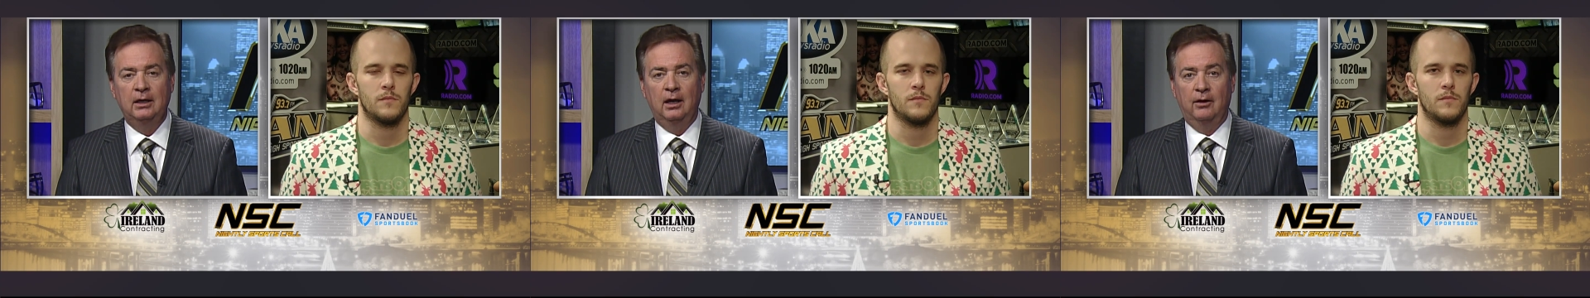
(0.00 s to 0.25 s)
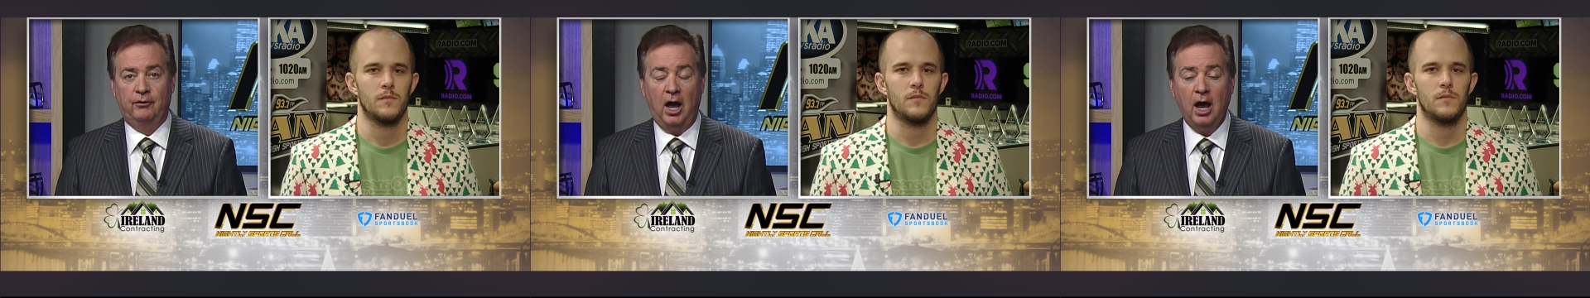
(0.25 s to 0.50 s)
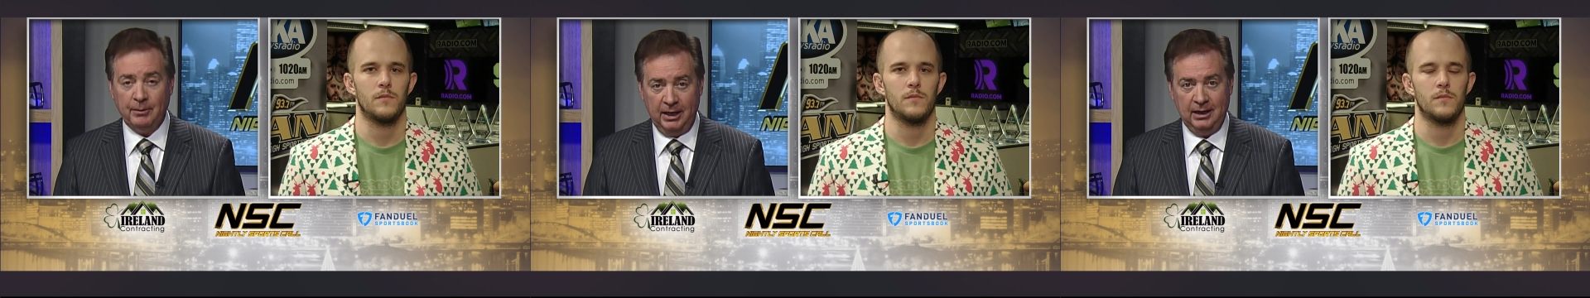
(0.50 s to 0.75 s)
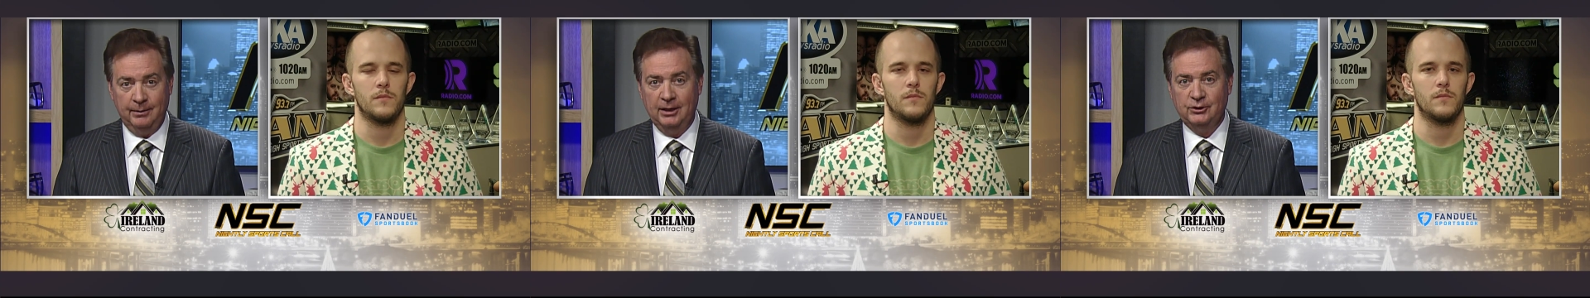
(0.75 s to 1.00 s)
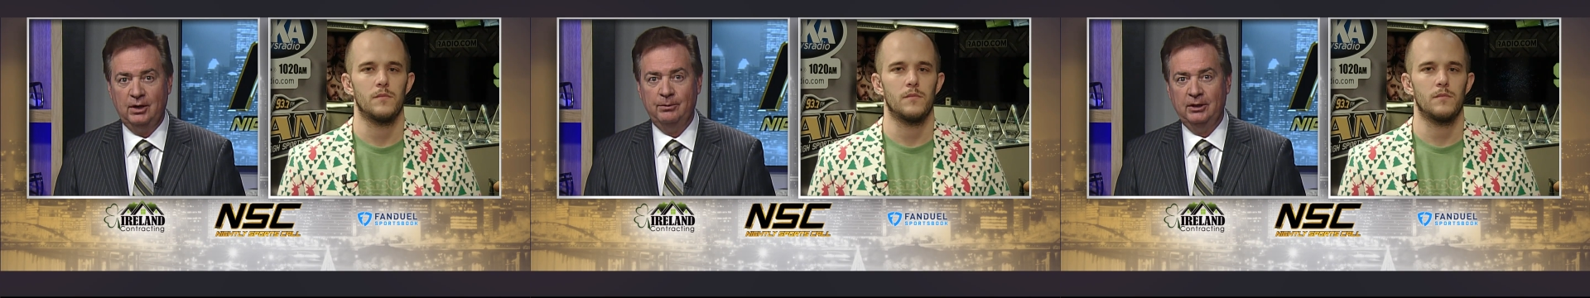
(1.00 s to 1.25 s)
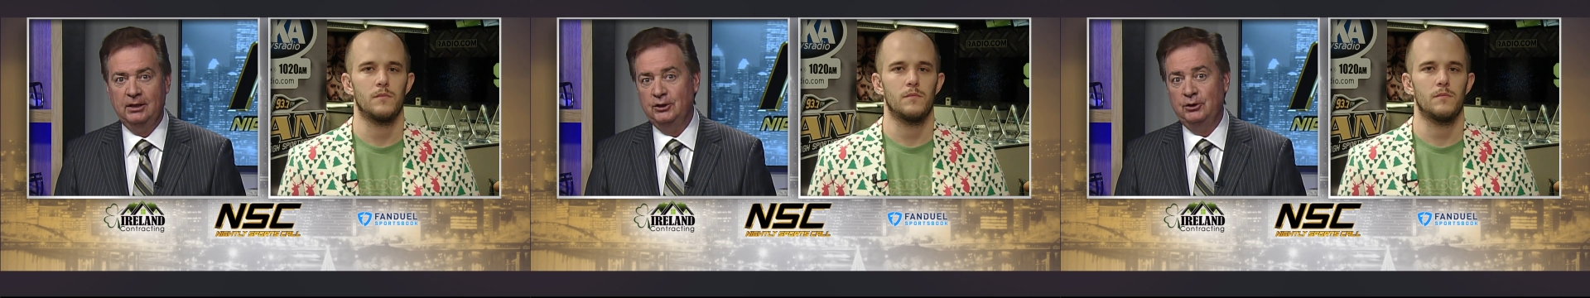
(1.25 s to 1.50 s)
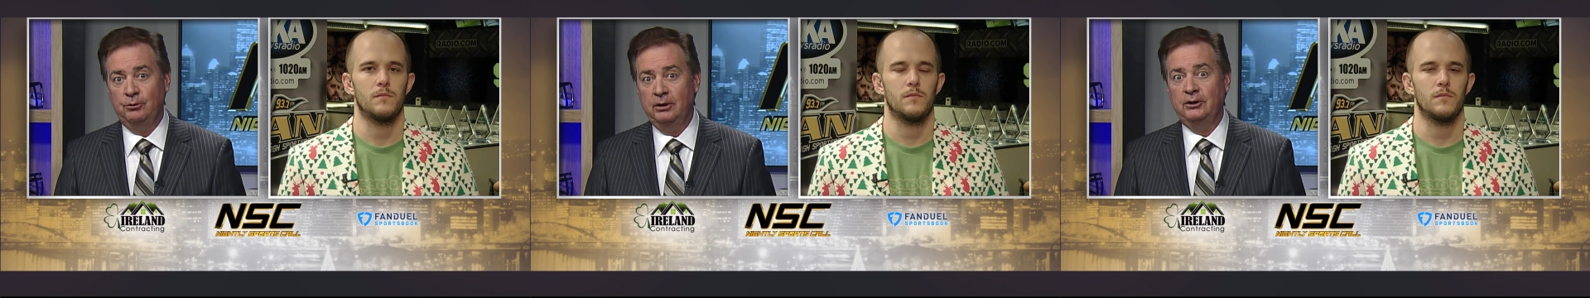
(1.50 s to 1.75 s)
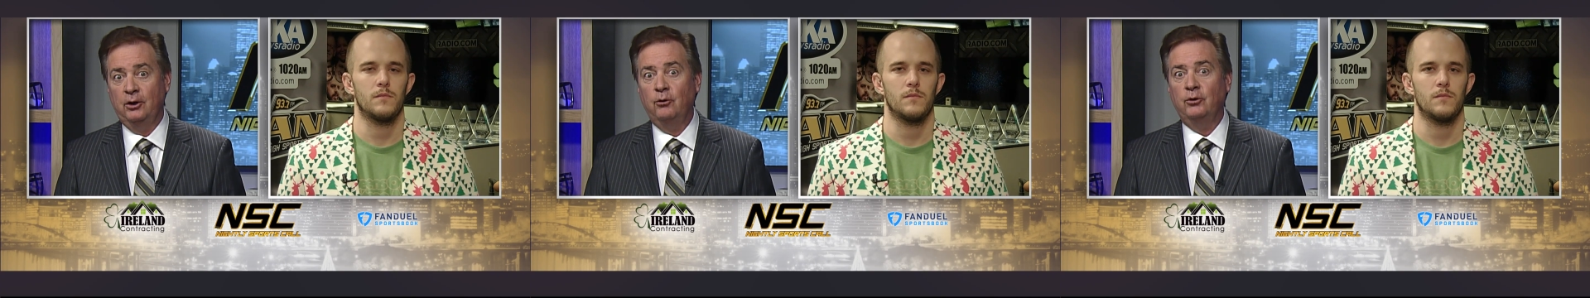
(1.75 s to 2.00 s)
Speaker 1: of commenting about something that you
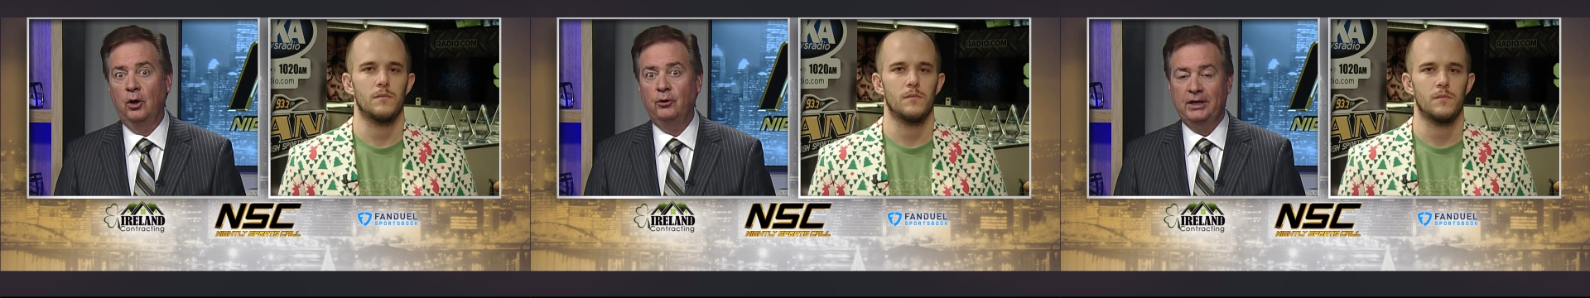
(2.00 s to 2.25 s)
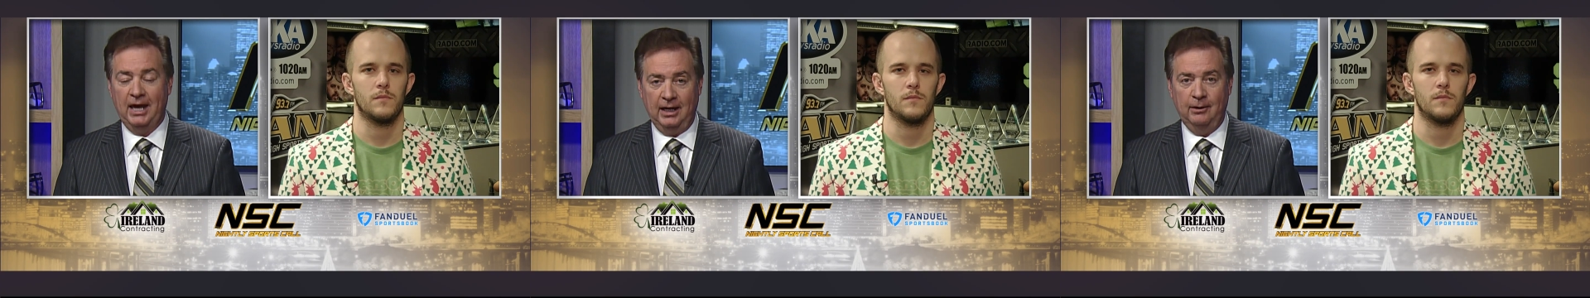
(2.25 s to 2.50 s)
really don't know yet.